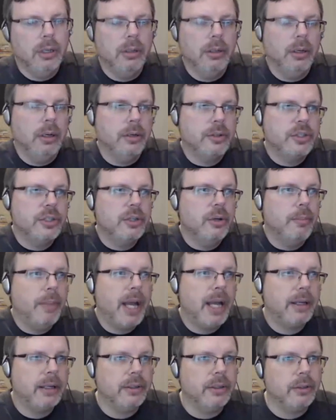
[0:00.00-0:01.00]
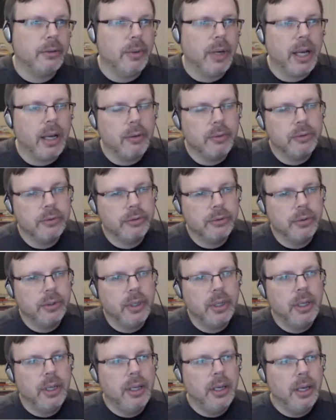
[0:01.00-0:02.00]
are still back at the grounds.
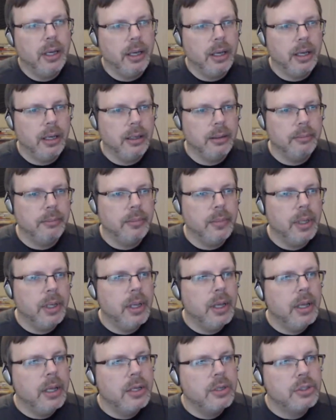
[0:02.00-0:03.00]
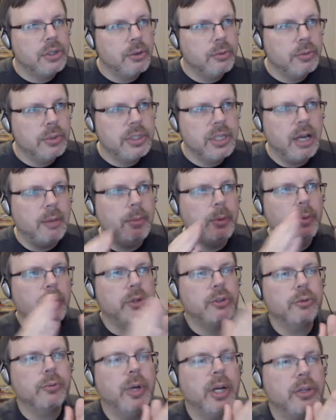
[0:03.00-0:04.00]
So tell me what
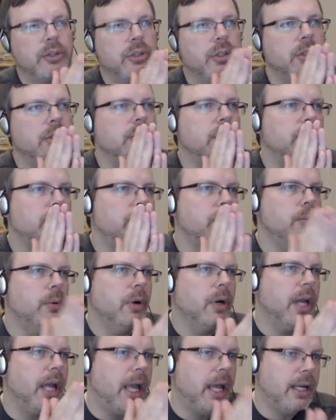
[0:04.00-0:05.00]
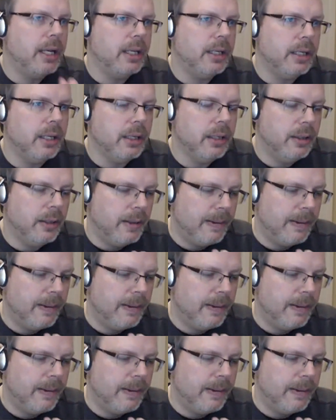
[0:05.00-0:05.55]
direction you are heading in.